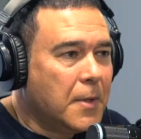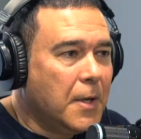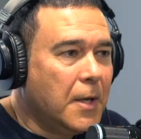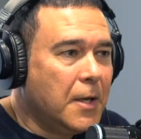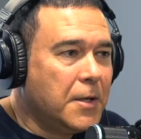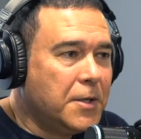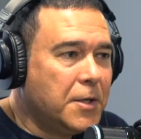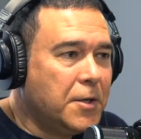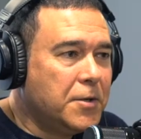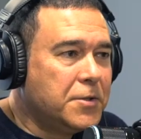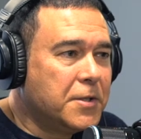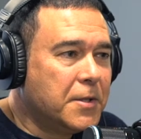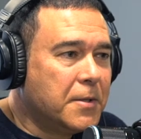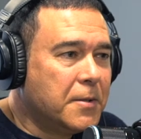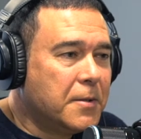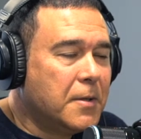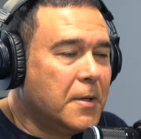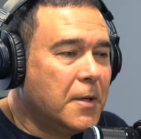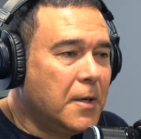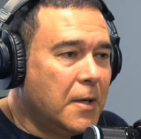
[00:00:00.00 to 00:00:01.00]
it'll and become should, a
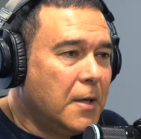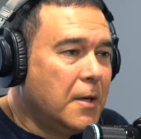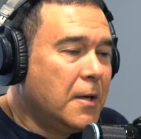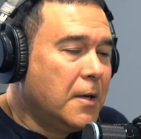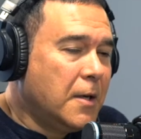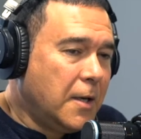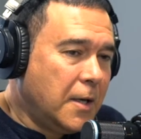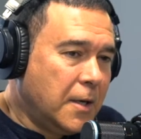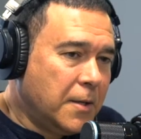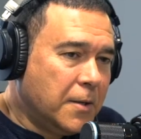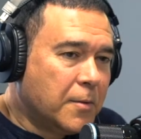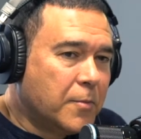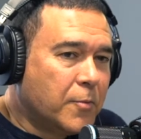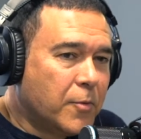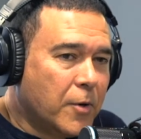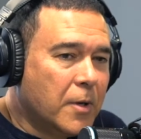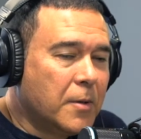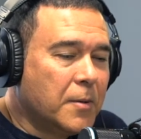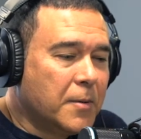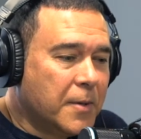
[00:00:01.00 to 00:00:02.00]
destination. And they're
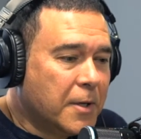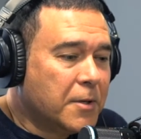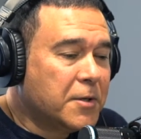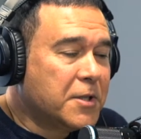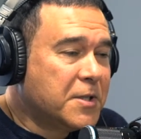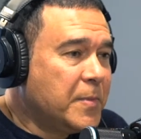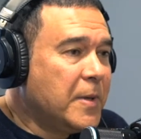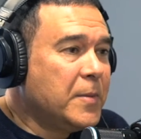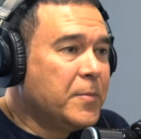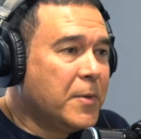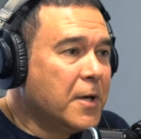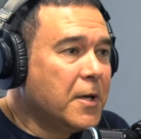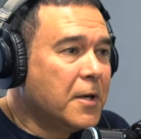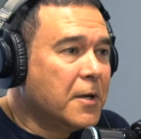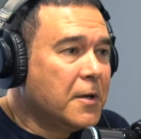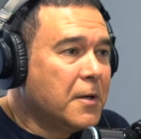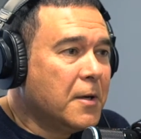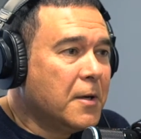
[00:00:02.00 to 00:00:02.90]
probably there to spend money.